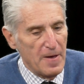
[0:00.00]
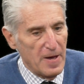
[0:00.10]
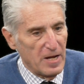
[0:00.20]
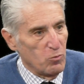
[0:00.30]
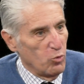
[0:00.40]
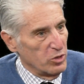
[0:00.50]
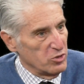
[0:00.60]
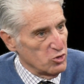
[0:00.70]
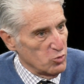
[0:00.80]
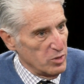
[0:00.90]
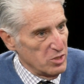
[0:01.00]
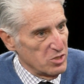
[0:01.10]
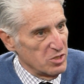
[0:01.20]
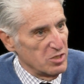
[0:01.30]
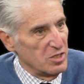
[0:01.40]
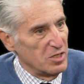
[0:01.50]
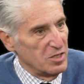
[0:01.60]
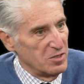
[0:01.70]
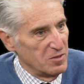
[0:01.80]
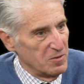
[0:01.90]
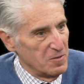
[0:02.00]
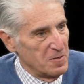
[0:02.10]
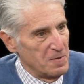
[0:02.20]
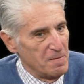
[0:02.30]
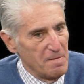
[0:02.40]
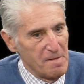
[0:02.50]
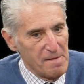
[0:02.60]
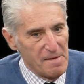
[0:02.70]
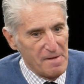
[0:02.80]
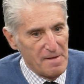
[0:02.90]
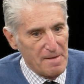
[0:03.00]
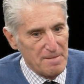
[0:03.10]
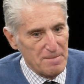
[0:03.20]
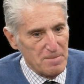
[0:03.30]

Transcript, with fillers: and I walk the streets, uh, you know. Uh,